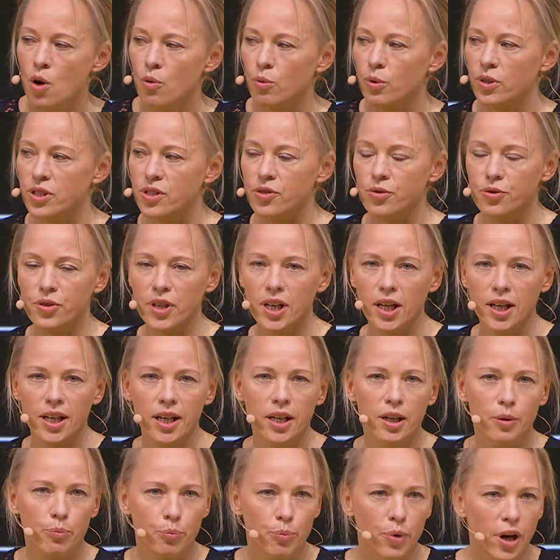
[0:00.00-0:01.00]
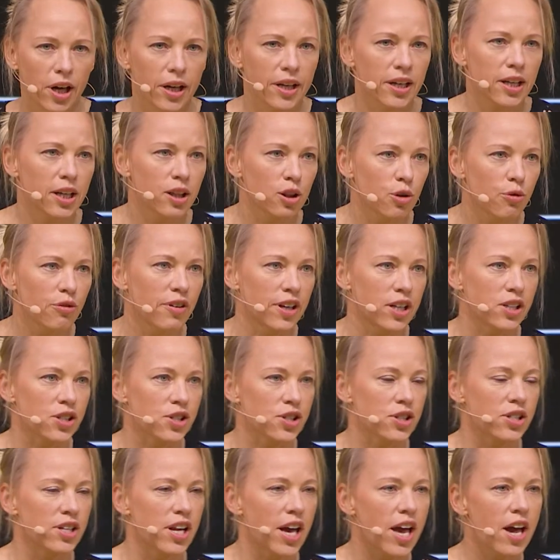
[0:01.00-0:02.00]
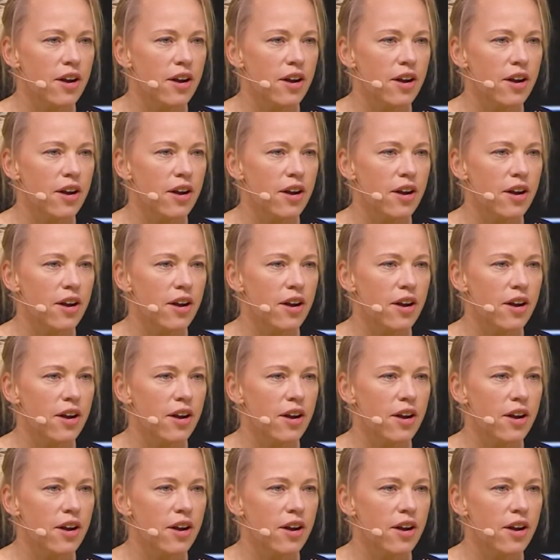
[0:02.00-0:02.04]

was really by innovation.